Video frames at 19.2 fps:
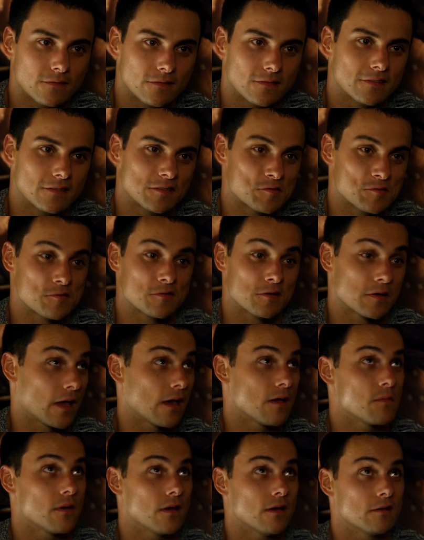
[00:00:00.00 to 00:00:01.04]
Because you're a gay
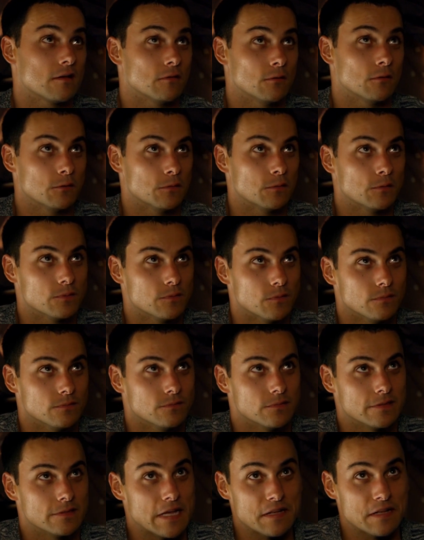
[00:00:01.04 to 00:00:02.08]
man
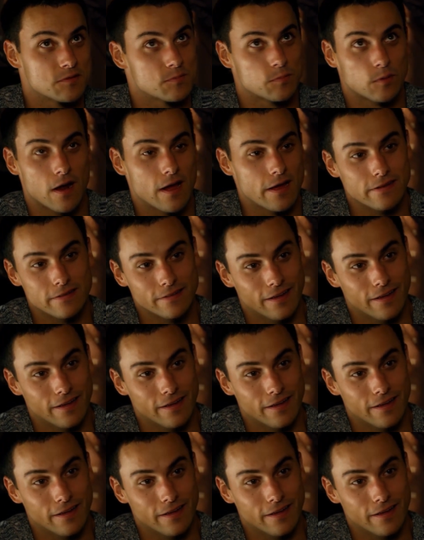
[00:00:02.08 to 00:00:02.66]
who eats bread.